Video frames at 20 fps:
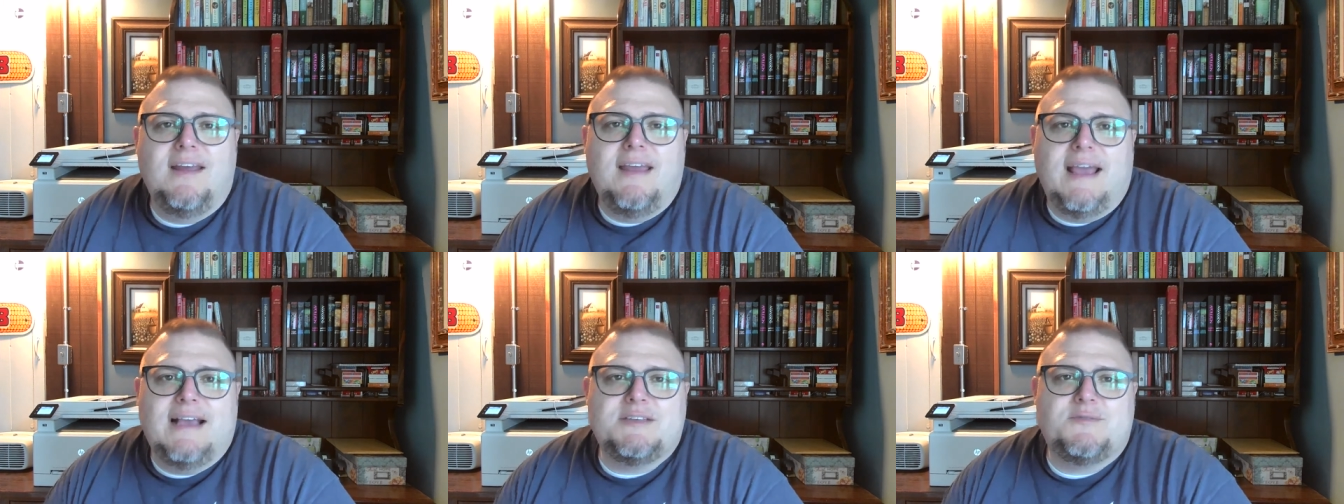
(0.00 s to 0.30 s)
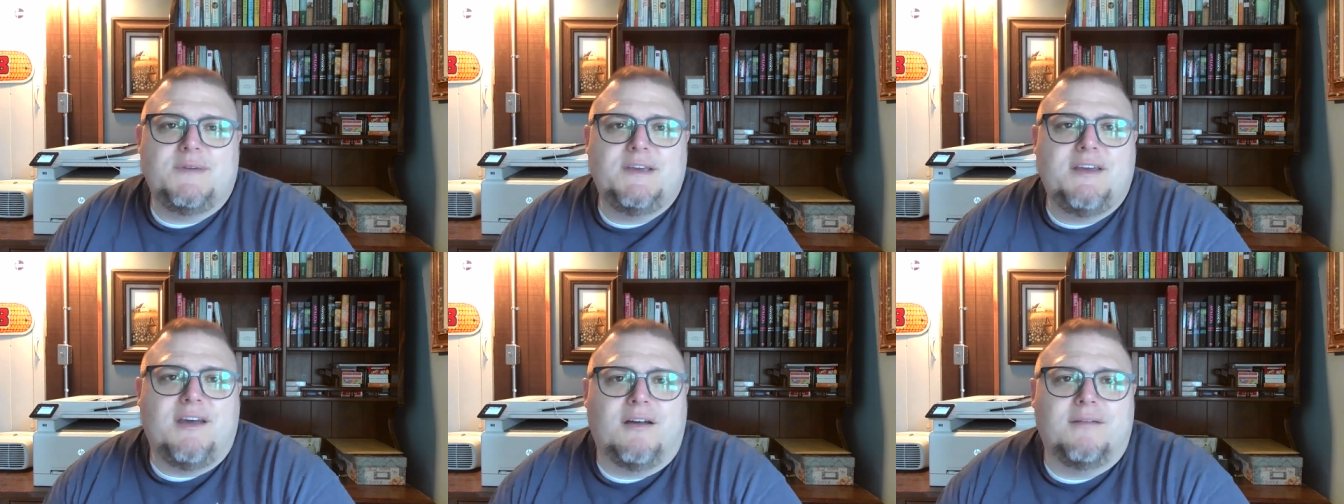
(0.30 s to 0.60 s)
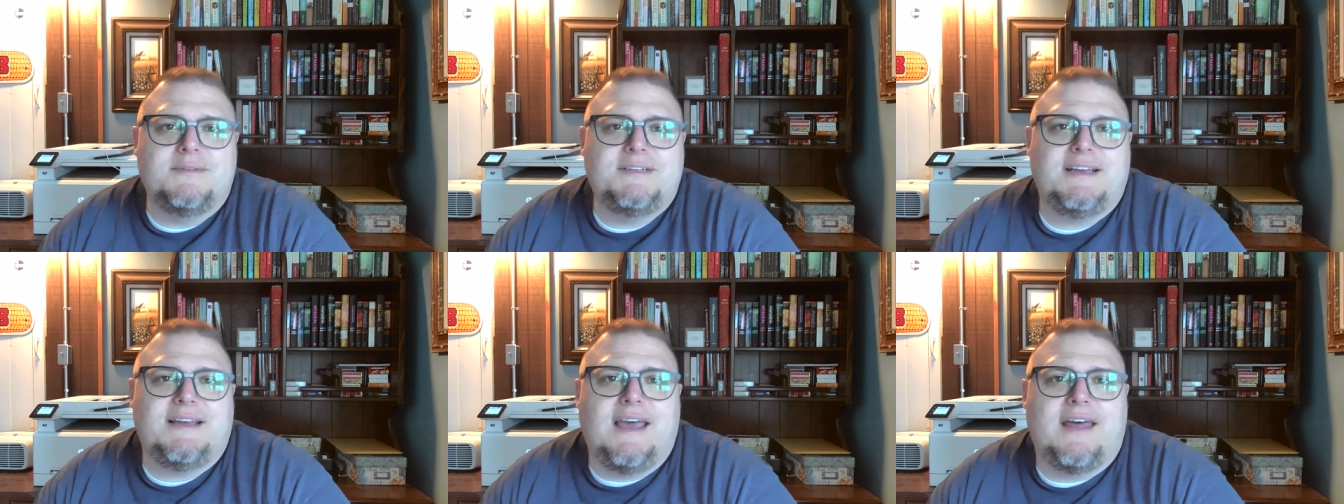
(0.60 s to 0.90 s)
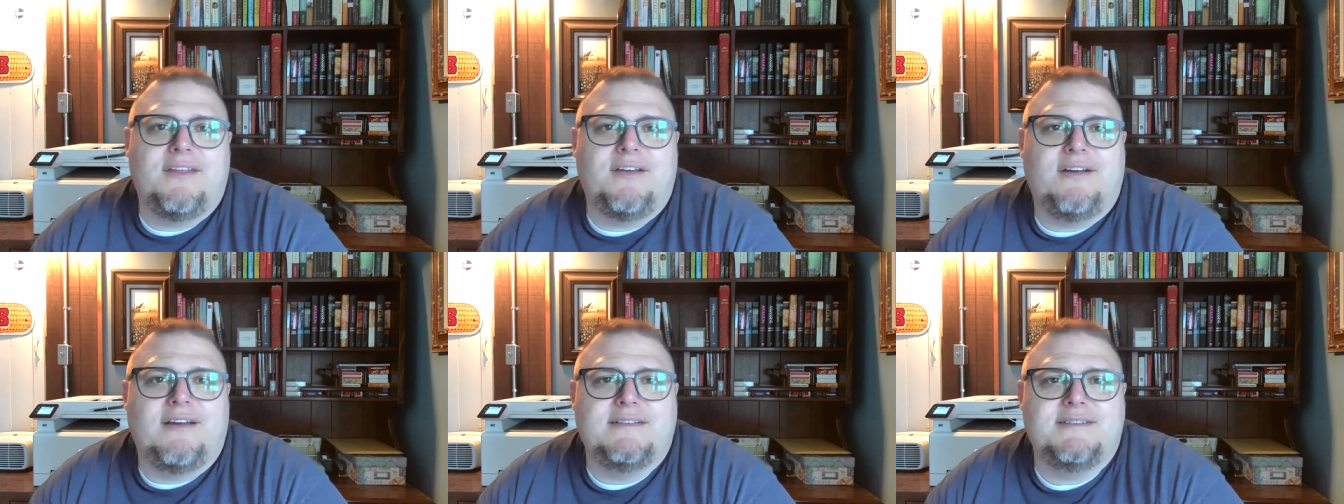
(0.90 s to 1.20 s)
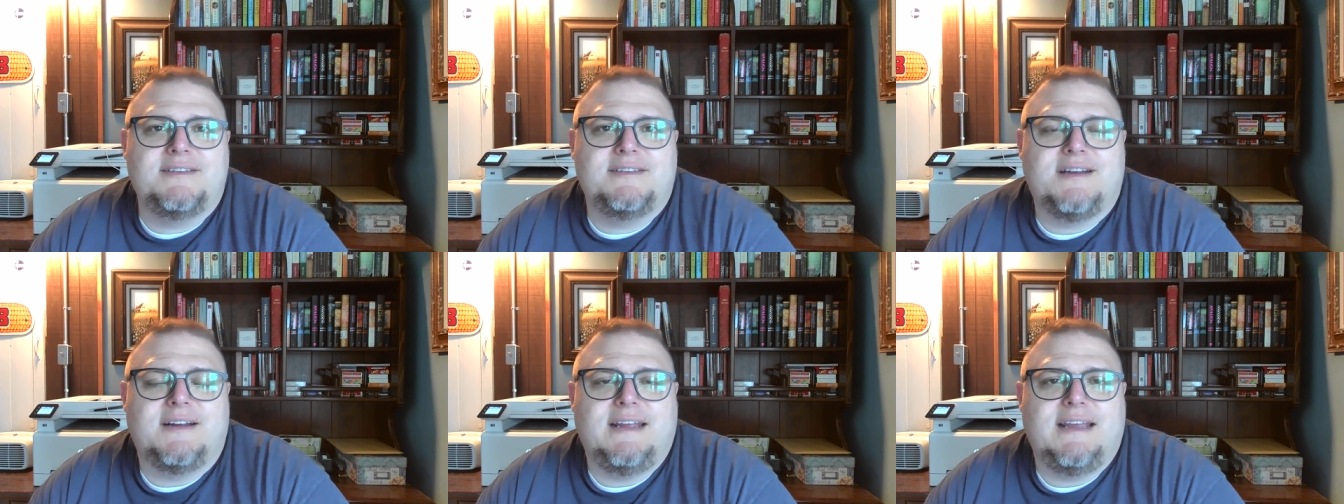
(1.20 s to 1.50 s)
as we come together and
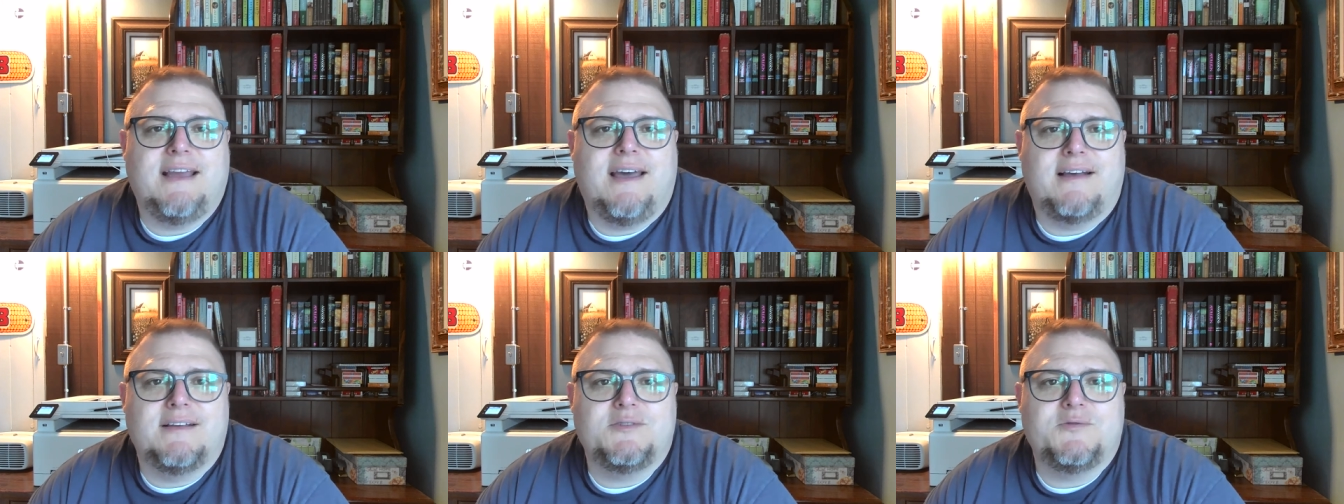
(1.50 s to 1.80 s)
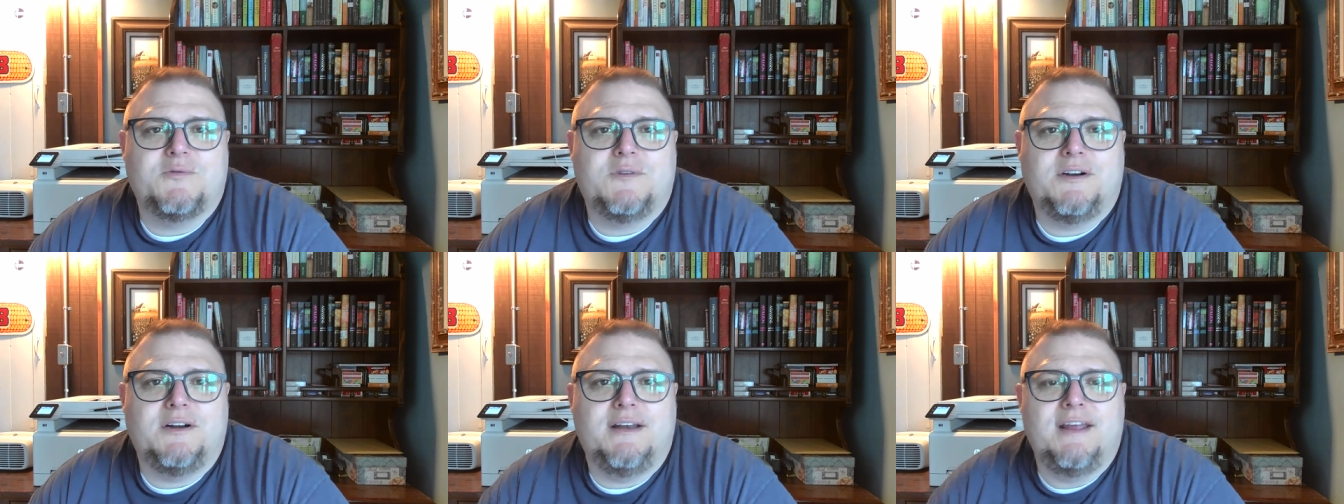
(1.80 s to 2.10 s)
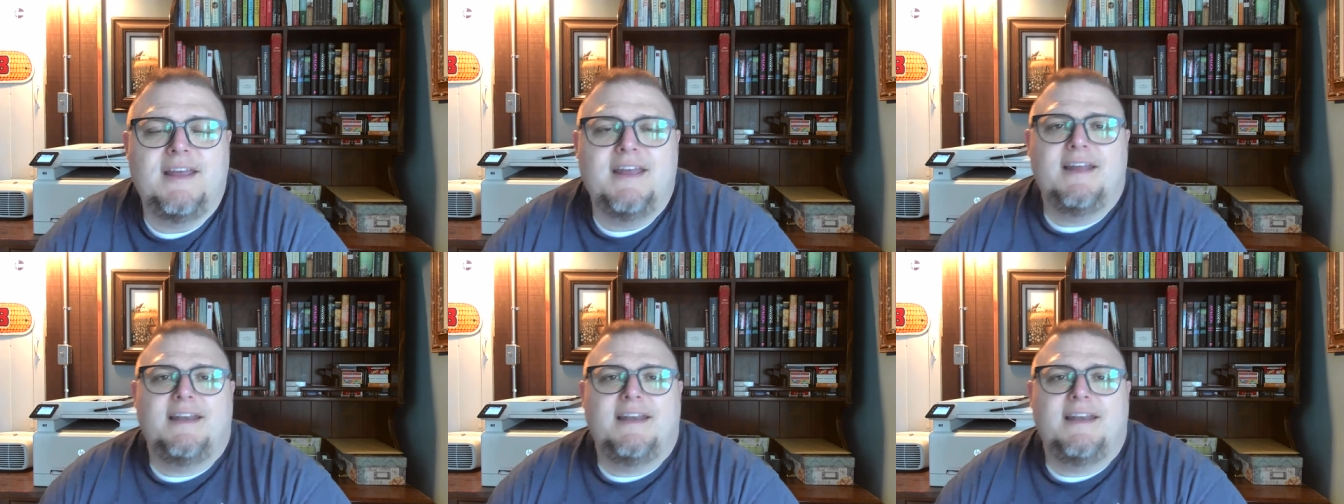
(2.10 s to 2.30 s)
study God's Word.